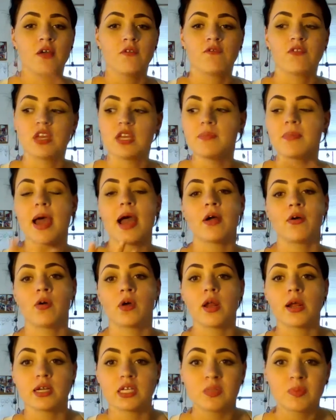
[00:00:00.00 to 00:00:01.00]
feedback
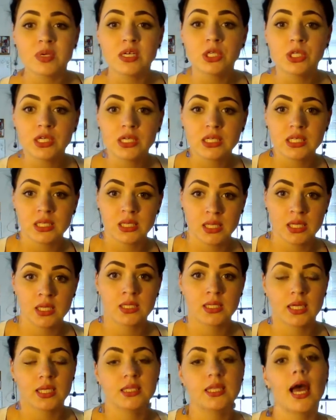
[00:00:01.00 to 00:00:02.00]
on our speeches and
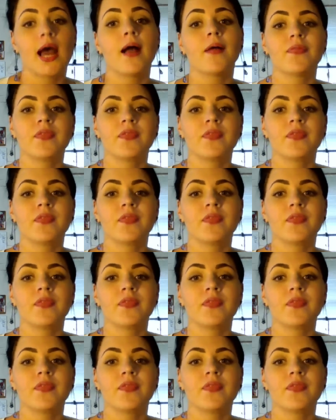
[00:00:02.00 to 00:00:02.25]
things like that,